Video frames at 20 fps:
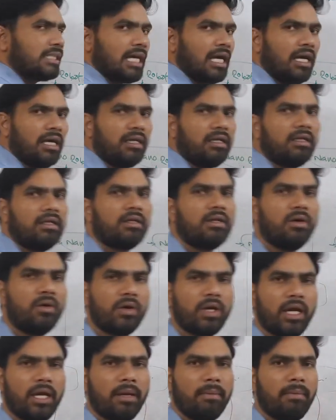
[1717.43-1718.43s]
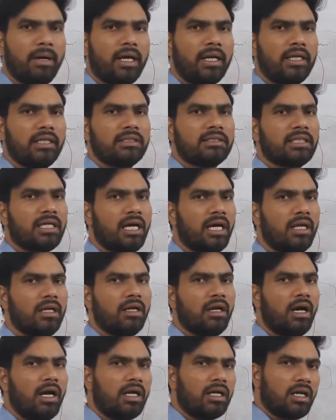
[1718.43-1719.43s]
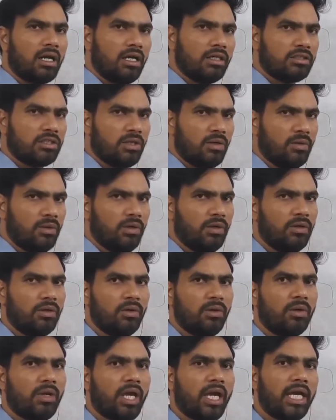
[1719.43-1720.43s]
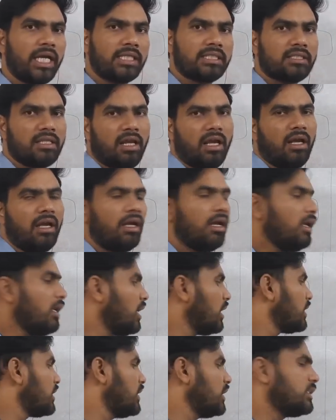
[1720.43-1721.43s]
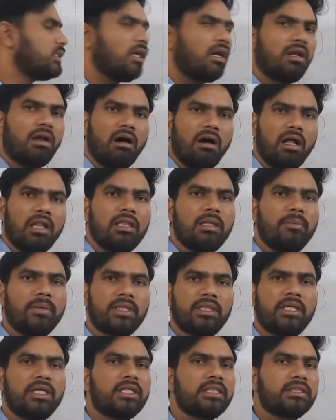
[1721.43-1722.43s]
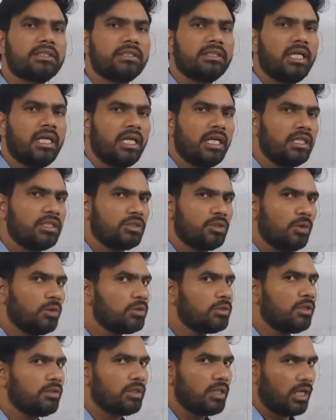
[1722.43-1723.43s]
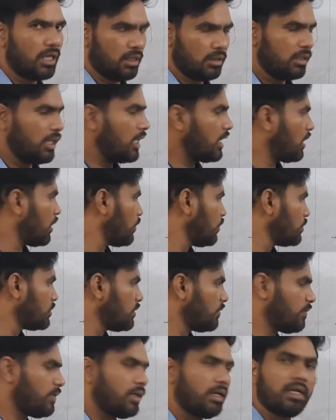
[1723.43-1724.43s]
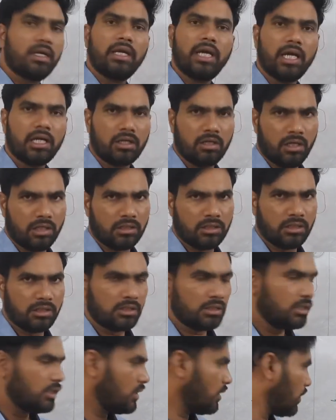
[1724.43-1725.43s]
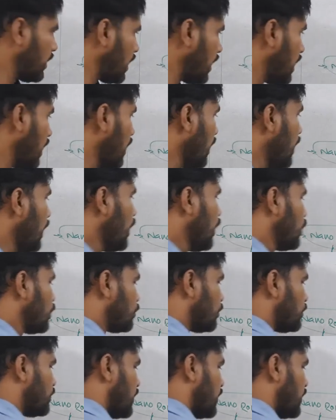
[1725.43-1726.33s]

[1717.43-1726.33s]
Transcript: scan, okay, MRI scan, ultrasound, okay, X-ray. These are all the methods that is used, that are used for diagnosis. Okay, so